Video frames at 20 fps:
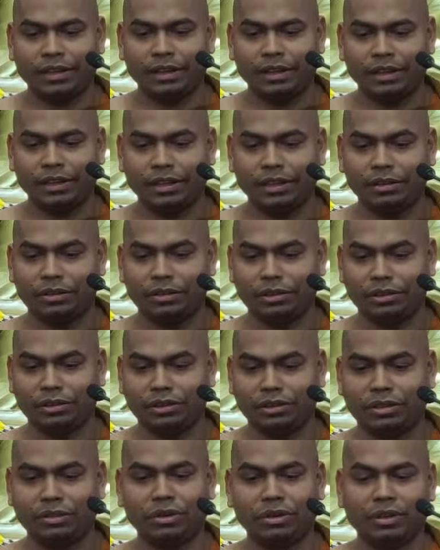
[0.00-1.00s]
you don't
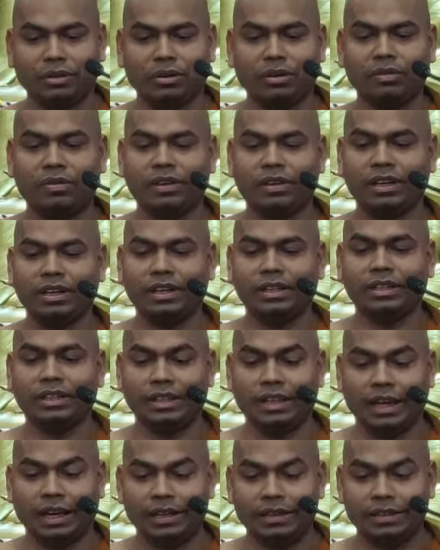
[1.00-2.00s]
overly
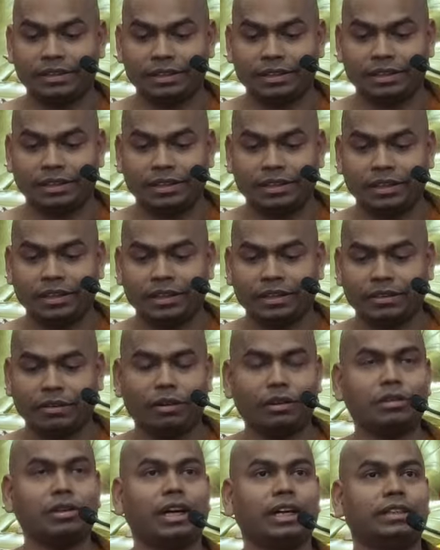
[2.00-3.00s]
delighted or
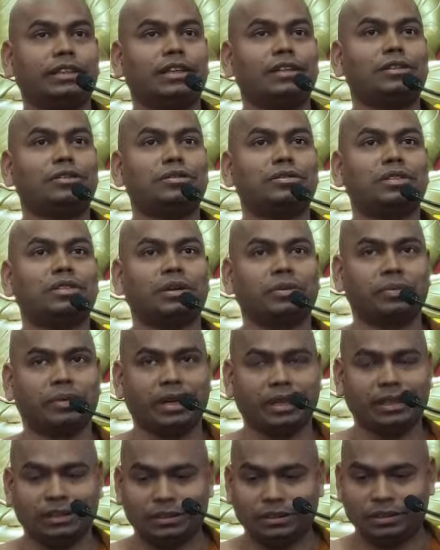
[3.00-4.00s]
attached to the
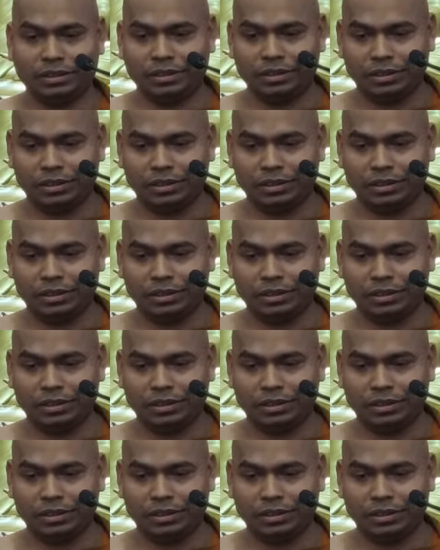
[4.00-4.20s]
wealth.